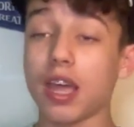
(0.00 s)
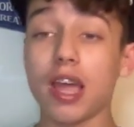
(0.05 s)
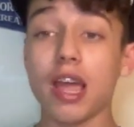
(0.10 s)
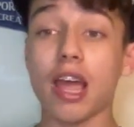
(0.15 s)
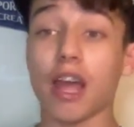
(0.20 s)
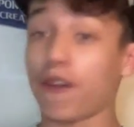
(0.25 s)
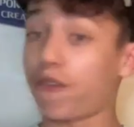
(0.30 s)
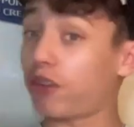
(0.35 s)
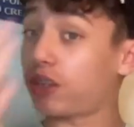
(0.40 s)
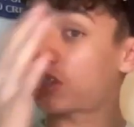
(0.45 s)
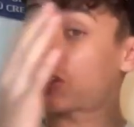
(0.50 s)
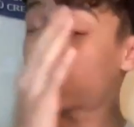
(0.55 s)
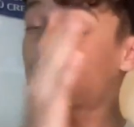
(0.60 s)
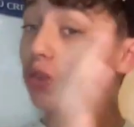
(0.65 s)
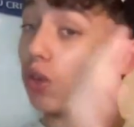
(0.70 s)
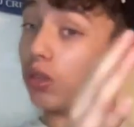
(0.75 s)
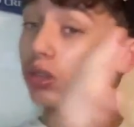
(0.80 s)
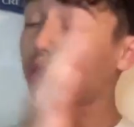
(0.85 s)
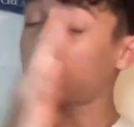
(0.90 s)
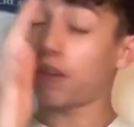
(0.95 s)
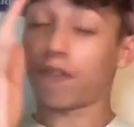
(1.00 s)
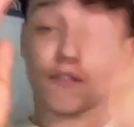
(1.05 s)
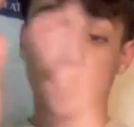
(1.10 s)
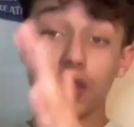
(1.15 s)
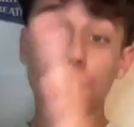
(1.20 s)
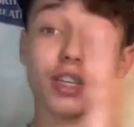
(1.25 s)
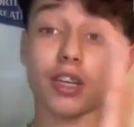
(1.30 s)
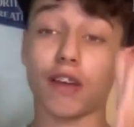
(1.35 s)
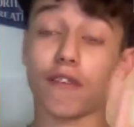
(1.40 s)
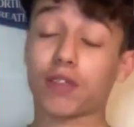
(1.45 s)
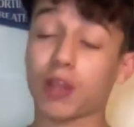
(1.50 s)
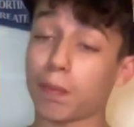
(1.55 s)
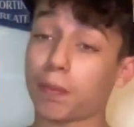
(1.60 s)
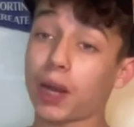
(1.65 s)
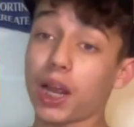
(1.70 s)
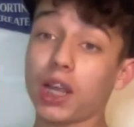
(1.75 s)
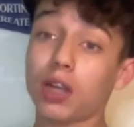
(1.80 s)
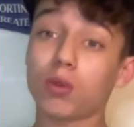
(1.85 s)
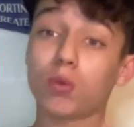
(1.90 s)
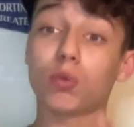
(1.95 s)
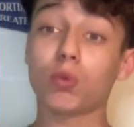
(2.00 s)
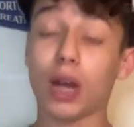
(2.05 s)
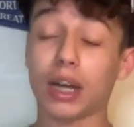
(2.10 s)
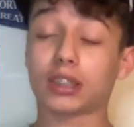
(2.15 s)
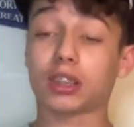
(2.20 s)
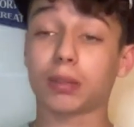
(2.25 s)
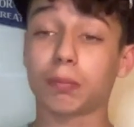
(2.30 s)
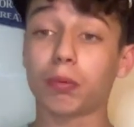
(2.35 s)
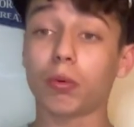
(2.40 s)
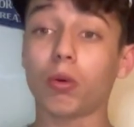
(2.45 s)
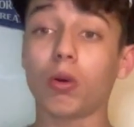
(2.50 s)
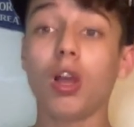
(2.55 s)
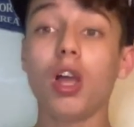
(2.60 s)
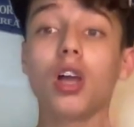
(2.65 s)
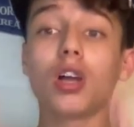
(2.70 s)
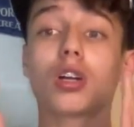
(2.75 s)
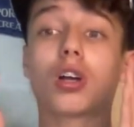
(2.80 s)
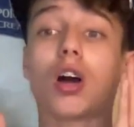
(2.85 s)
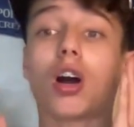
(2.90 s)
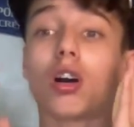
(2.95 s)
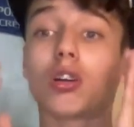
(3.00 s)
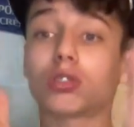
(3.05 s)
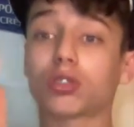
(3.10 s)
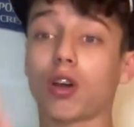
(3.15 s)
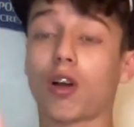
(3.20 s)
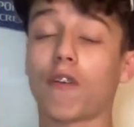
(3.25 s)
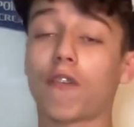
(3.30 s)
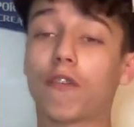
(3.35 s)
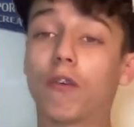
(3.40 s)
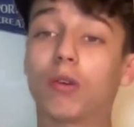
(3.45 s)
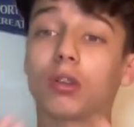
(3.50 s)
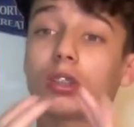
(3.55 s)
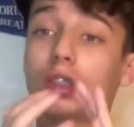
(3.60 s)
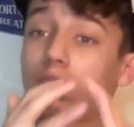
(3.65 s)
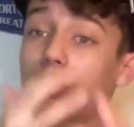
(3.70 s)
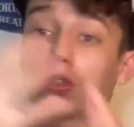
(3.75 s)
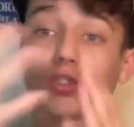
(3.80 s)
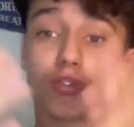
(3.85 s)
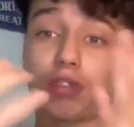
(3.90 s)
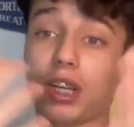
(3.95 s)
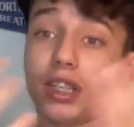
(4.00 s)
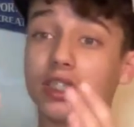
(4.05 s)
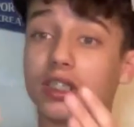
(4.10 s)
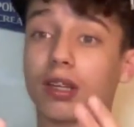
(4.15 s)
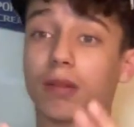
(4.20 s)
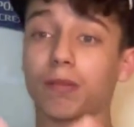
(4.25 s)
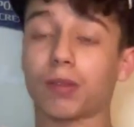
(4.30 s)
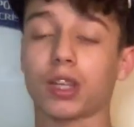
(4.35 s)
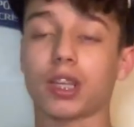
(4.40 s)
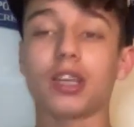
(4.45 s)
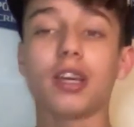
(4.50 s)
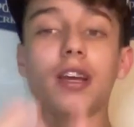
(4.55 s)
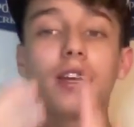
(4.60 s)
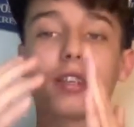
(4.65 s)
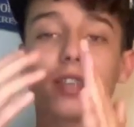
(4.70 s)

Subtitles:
If the player who has the ball can't go forward and create something,